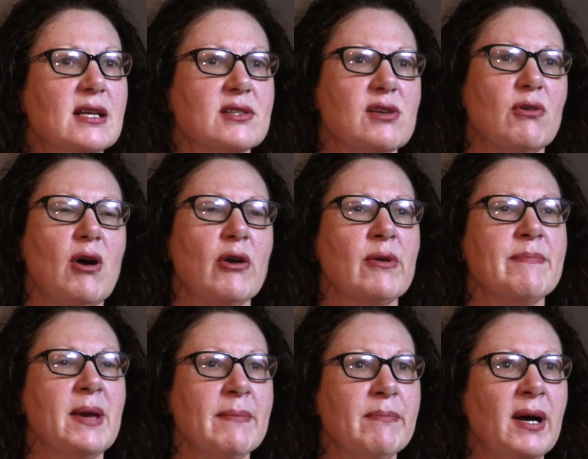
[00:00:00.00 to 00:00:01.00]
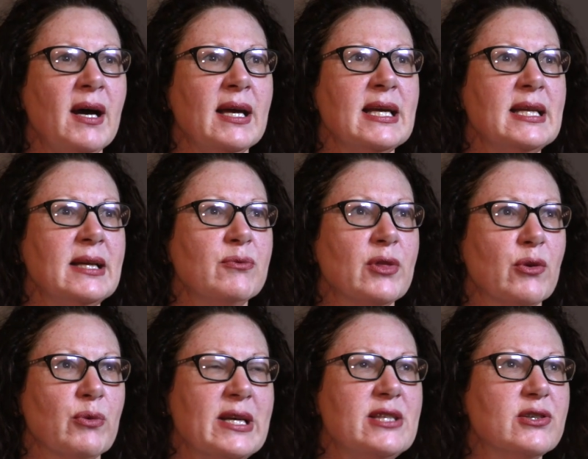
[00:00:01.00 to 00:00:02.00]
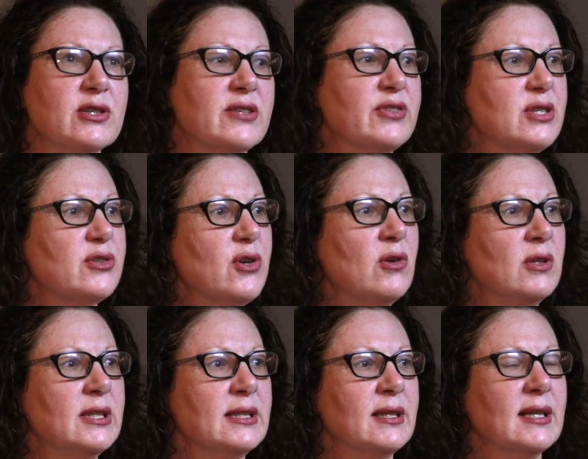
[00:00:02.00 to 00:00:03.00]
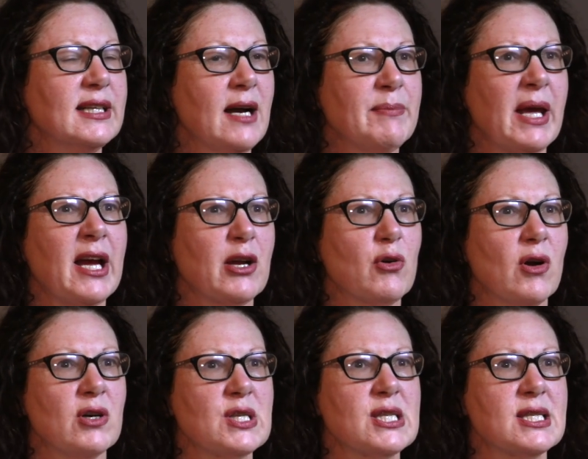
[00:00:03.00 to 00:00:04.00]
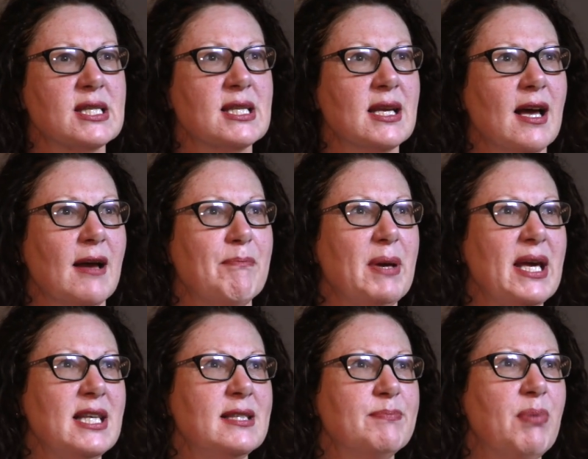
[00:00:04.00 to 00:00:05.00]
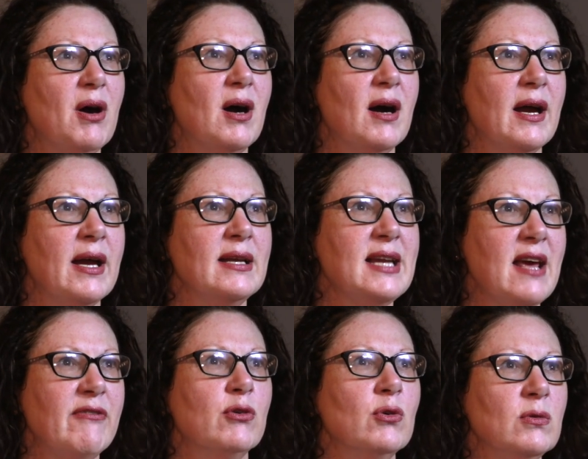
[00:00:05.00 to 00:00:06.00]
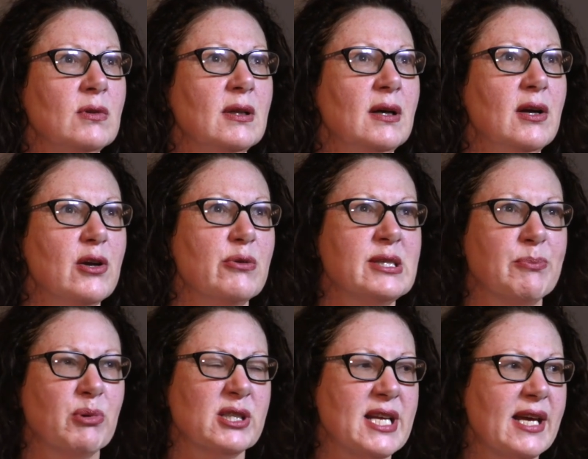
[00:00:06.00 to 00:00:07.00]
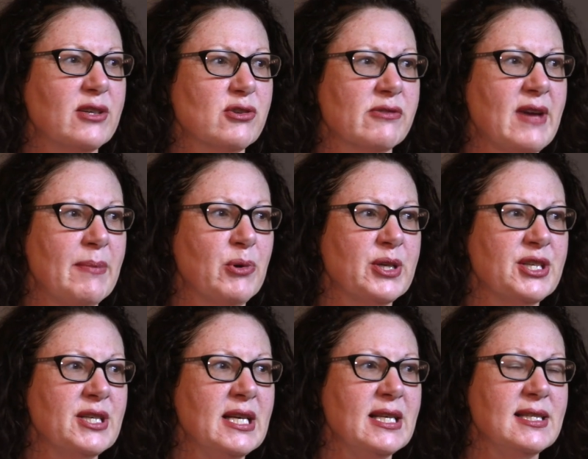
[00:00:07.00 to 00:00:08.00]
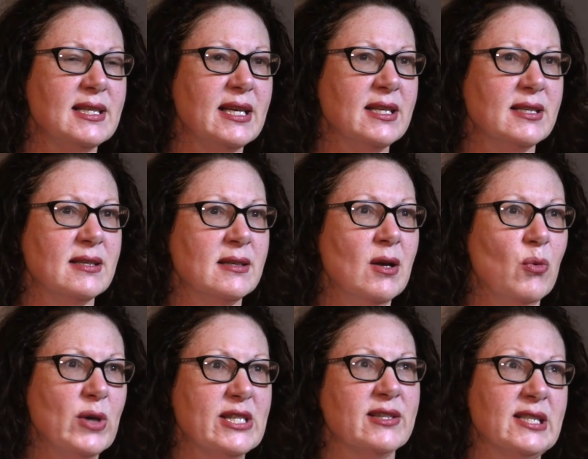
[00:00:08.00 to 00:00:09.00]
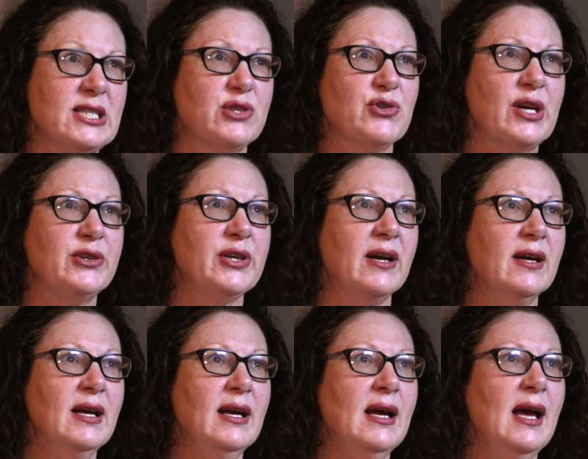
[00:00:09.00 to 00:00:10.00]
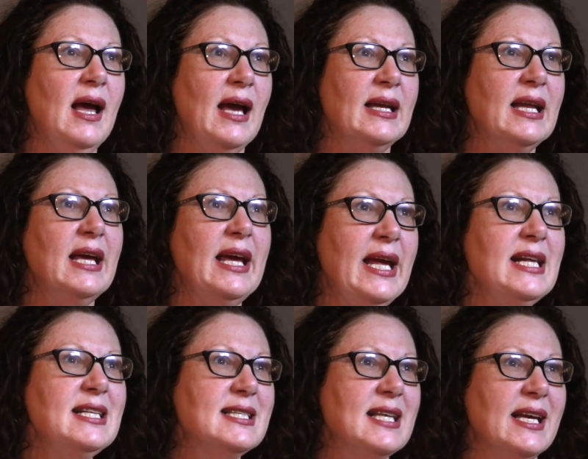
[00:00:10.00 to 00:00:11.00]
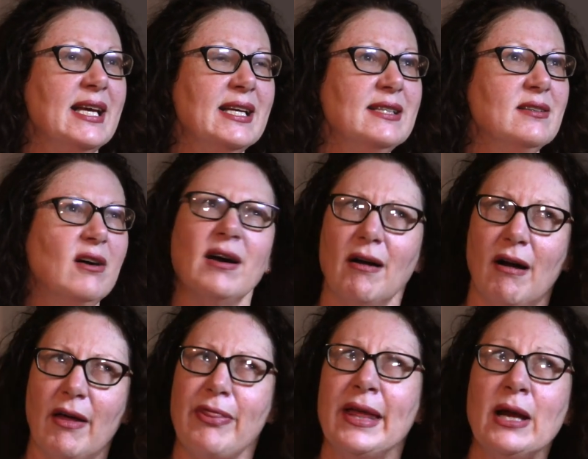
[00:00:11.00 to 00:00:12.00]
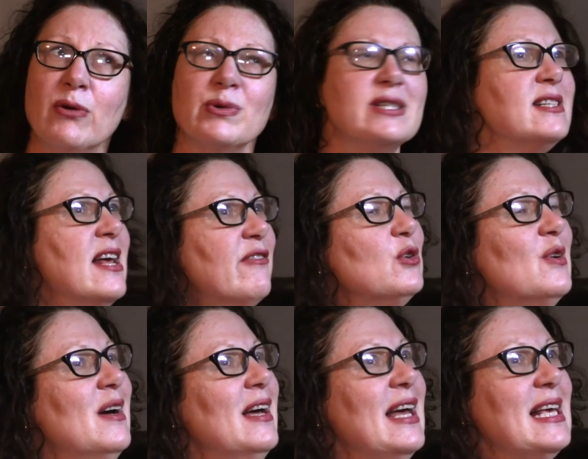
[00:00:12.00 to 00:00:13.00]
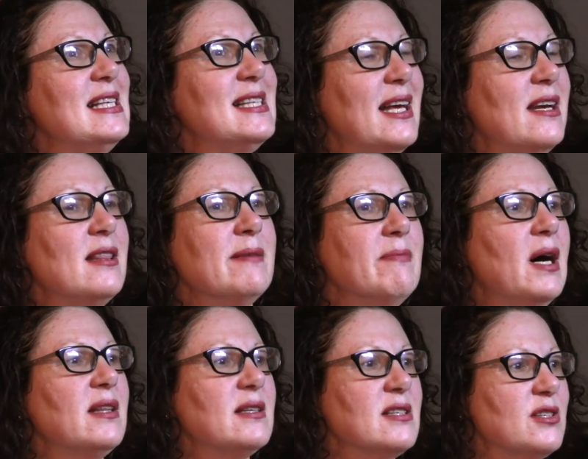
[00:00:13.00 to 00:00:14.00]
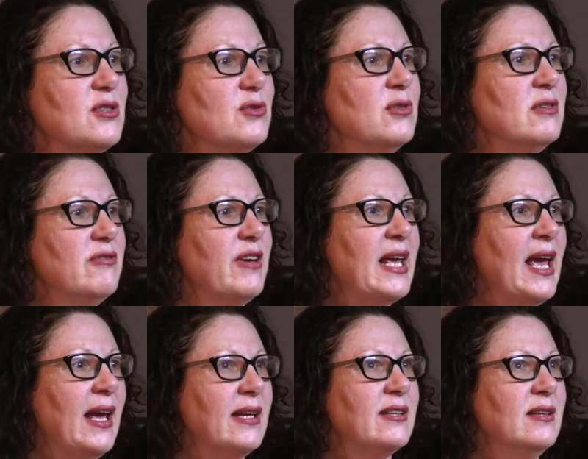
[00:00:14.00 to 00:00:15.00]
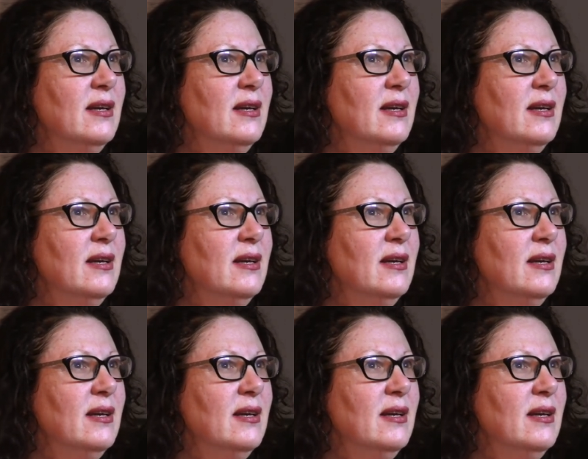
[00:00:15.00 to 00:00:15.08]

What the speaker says: So I remember in the research for Stolen coming across a piece by Neville, who was a protector of Aborigines in Western Australia. And he said, I think it was Neville, he said, the mothers soon forget.